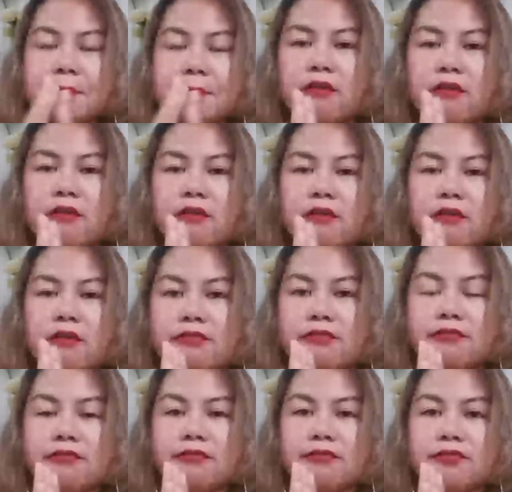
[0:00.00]
of
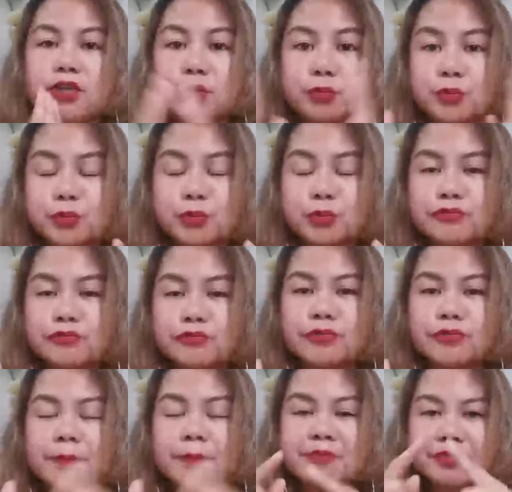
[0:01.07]
the roof.
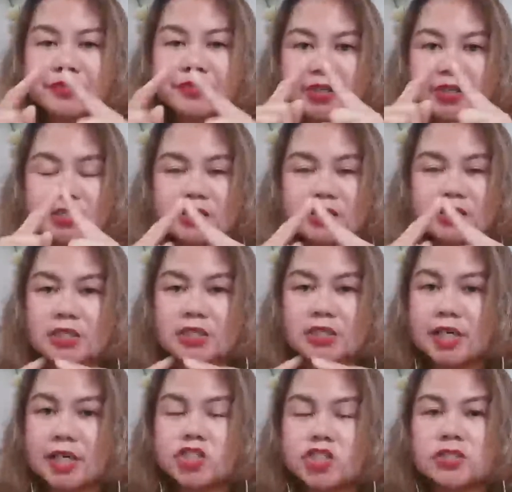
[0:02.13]
There is a
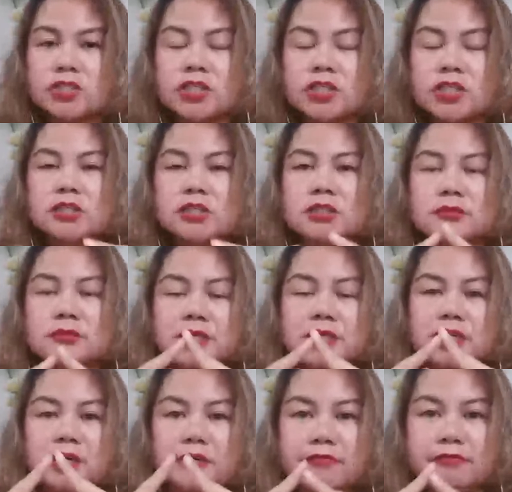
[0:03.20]
decoration. It could be
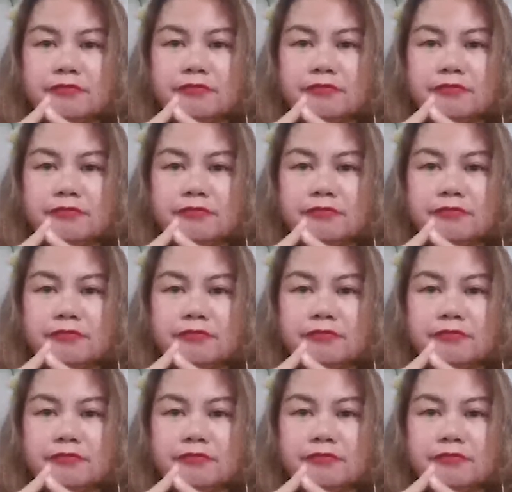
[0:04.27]
a